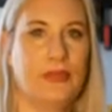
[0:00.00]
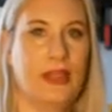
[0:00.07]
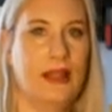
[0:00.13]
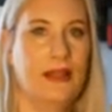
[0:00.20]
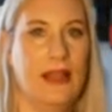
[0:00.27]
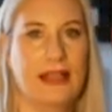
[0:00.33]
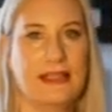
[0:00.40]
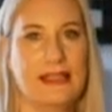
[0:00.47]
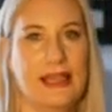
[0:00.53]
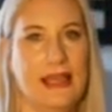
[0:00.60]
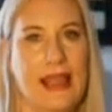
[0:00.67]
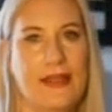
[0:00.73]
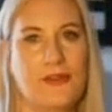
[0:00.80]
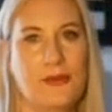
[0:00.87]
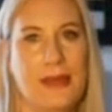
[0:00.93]
And like I said,
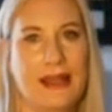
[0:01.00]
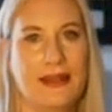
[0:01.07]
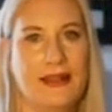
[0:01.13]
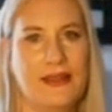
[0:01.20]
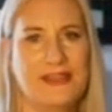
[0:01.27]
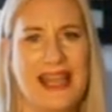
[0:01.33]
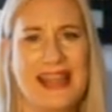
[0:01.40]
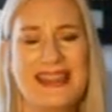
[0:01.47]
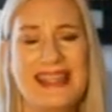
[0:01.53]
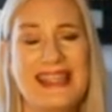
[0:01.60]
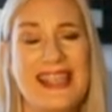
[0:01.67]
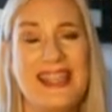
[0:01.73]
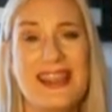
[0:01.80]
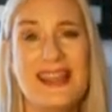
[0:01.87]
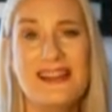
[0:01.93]
everybody loves it. And the
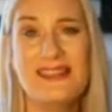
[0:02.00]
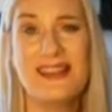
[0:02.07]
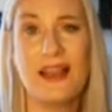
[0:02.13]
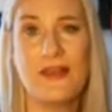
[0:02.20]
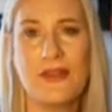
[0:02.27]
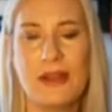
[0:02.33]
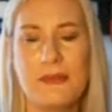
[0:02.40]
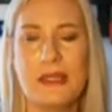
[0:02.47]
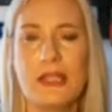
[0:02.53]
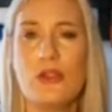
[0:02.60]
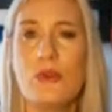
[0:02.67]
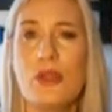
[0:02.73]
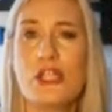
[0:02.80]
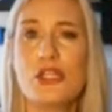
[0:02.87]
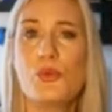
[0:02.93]
kids love it. I mean,
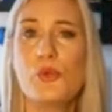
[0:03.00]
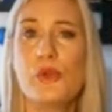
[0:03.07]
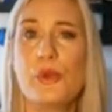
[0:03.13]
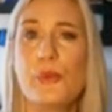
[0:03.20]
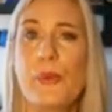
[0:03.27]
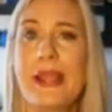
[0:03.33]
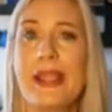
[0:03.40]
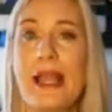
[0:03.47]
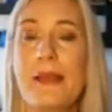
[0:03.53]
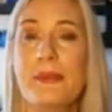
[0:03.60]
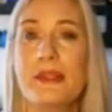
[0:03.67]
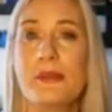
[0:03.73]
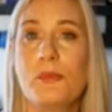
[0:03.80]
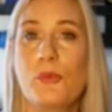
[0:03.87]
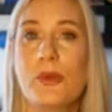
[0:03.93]
who doesn't want to wake up
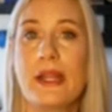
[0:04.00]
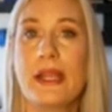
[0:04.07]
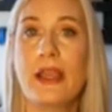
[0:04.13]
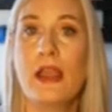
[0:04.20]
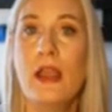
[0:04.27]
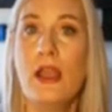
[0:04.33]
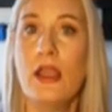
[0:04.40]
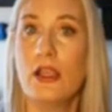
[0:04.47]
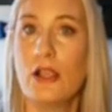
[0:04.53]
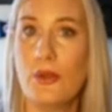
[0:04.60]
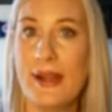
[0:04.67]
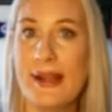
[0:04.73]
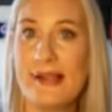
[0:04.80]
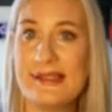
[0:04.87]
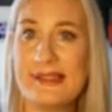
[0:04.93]
in the morning, go
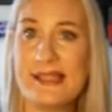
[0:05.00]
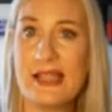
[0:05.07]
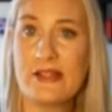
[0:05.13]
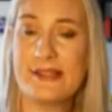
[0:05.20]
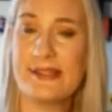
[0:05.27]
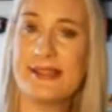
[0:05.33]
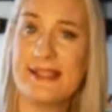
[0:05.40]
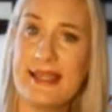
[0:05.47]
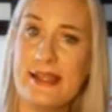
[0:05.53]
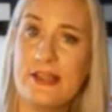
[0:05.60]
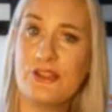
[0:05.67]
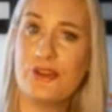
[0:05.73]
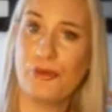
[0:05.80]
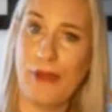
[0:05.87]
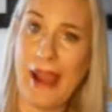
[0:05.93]
downstairs and see a
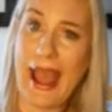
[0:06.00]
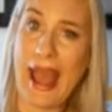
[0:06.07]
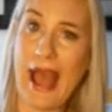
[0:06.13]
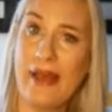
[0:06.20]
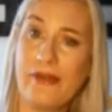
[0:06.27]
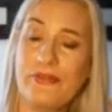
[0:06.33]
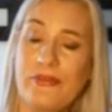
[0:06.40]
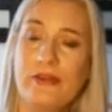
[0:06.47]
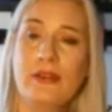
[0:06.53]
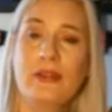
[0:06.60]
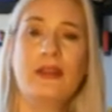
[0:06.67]
giraffe?